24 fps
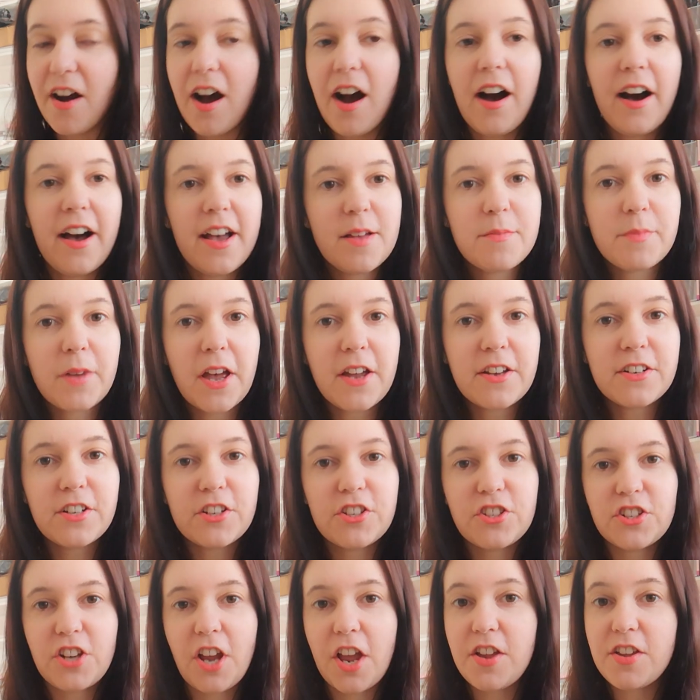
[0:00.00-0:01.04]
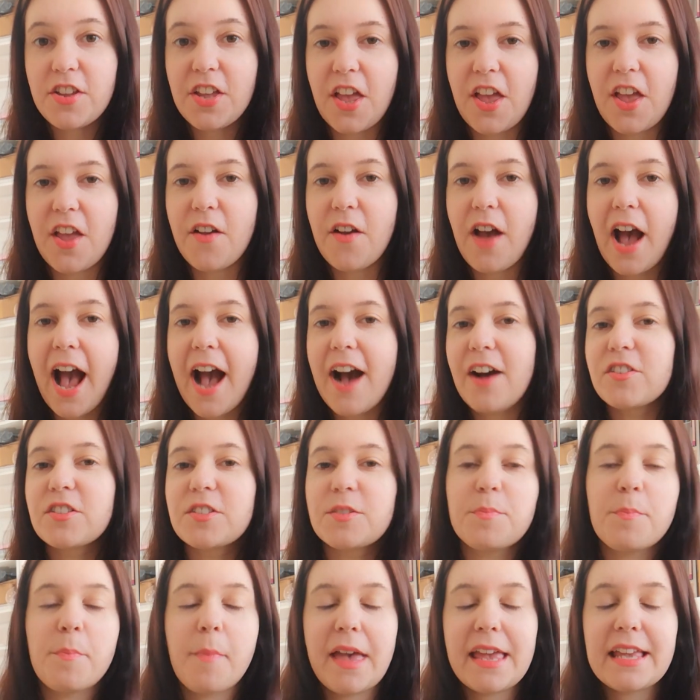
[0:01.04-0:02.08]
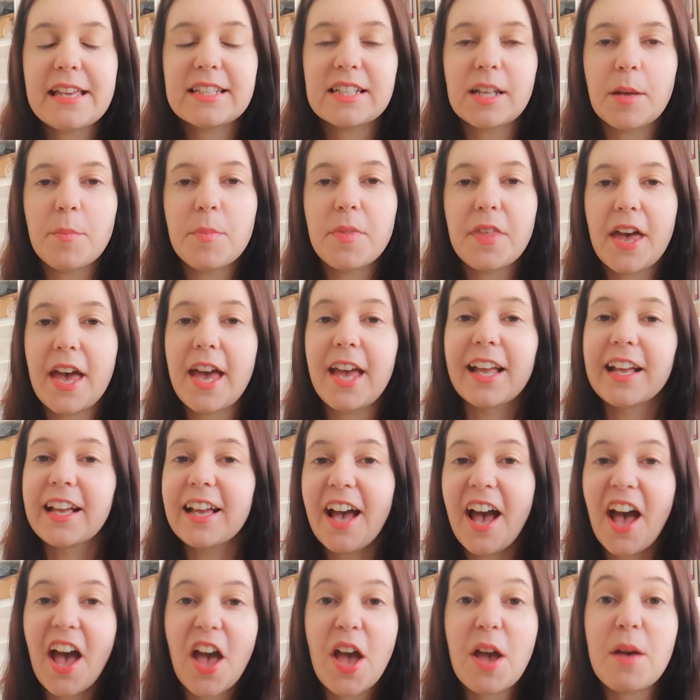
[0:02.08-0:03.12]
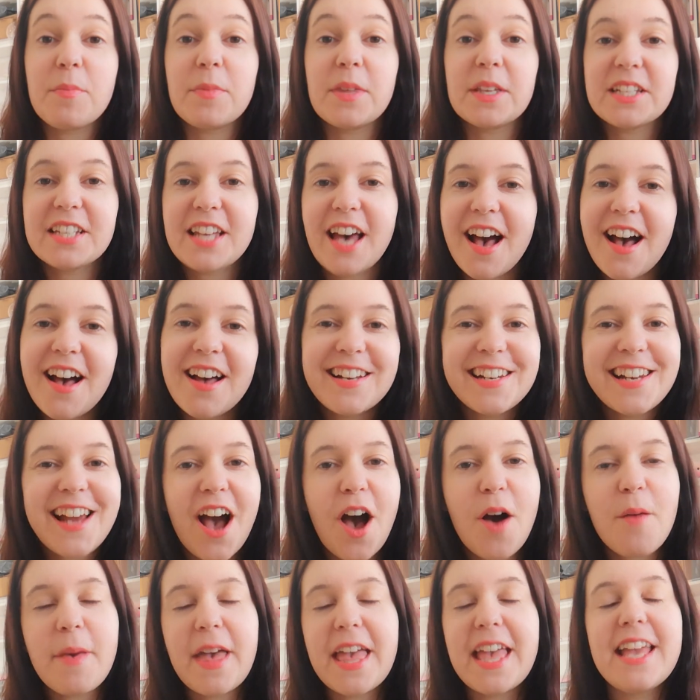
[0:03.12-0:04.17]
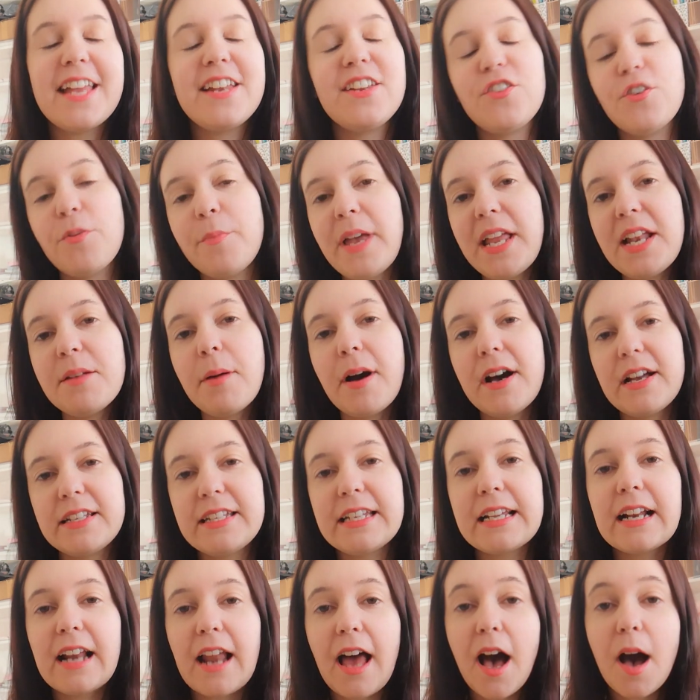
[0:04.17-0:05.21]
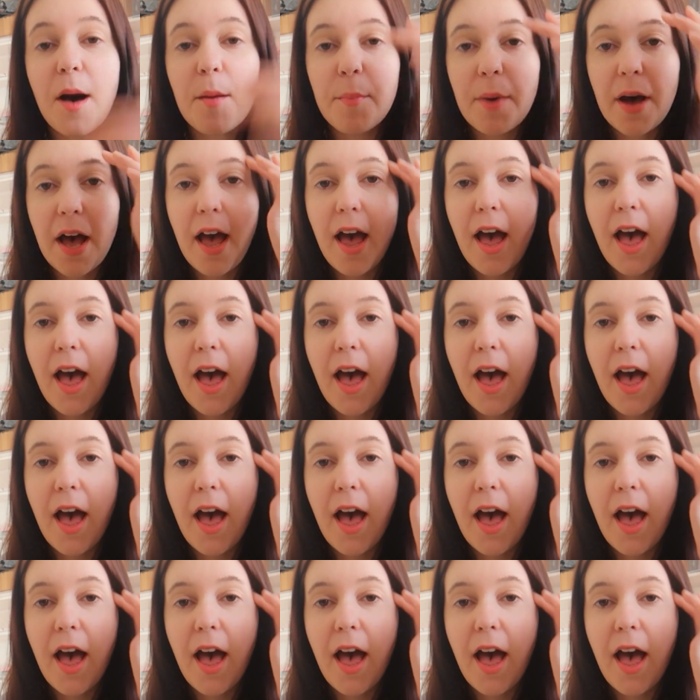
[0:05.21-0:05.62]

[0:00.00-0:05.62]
I am going to show you how to make something um, that turned up in your Pin Party Club